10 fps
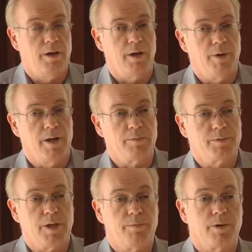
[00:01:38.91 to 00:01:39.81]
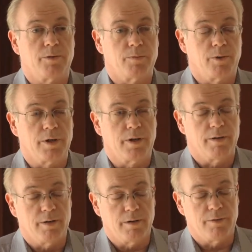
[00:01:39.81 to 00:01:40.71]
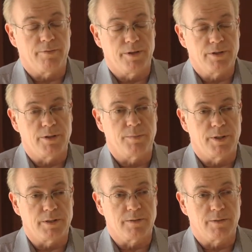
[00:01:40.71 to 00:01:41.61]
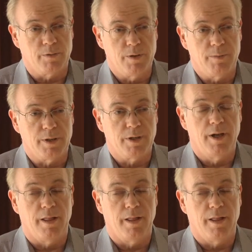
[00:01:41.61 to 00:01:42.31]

Amalgam separators are efficient pieces of equipment